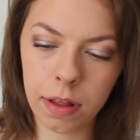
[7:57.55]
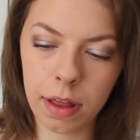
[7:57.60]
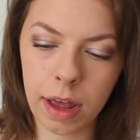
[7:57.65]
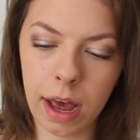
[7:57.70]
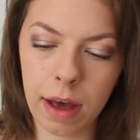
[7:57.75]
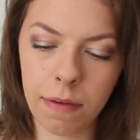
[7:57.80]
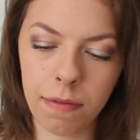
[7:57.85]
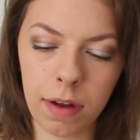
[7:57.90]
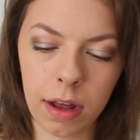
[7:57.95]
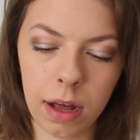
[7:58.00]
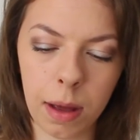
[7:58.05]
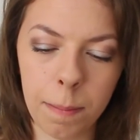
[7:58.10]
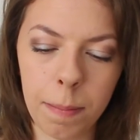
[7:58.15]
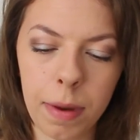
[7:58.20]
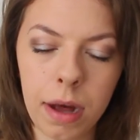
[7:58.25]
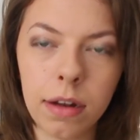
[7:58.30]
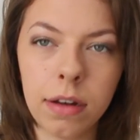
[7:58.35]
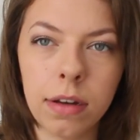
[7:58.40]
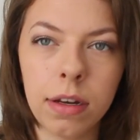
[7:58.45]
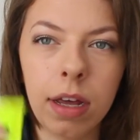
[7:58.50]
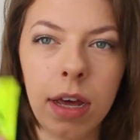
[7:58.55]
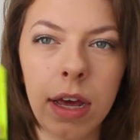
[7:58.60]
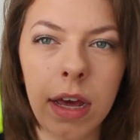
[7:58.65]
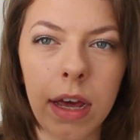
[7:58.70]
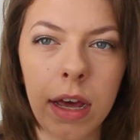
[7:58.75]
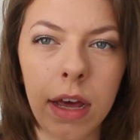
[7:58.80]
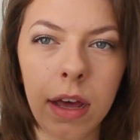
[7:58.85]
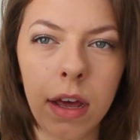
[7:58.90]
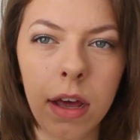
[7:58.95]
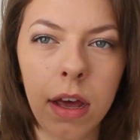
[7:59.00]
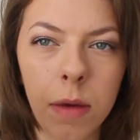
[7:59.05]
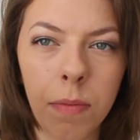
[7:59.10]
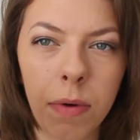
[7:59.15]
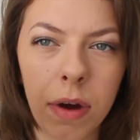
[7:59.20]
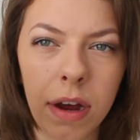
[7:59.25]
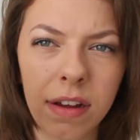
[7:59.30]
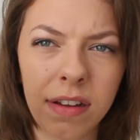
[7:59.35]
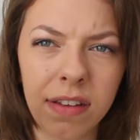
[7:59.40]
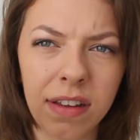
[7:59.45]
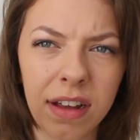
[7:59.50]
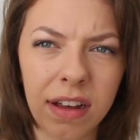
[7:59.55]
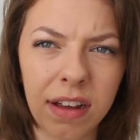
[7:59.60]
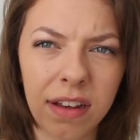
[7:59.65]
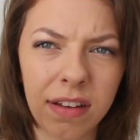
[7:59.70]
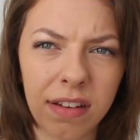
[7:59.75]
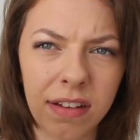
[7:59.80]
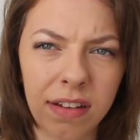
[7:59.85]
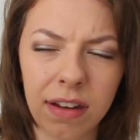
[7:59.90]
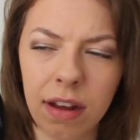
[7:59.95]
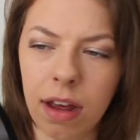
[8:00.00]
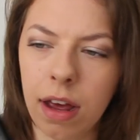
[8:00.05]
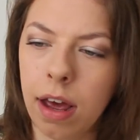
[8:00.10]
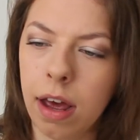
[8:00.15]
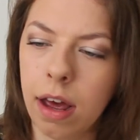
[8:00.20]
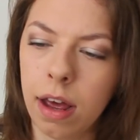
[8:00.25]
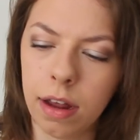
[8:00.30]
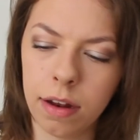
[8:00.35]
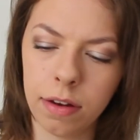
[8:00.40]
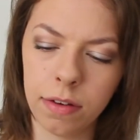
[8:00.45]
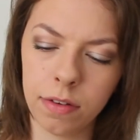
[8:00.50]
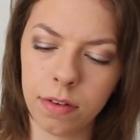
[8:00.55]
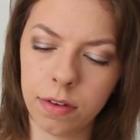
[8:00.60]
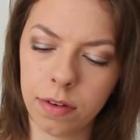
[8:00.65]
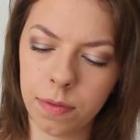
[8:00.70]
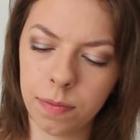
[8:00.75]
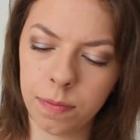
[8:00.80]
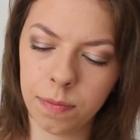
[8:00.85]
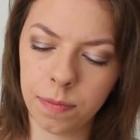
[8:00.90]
They have like a button here. You press this, and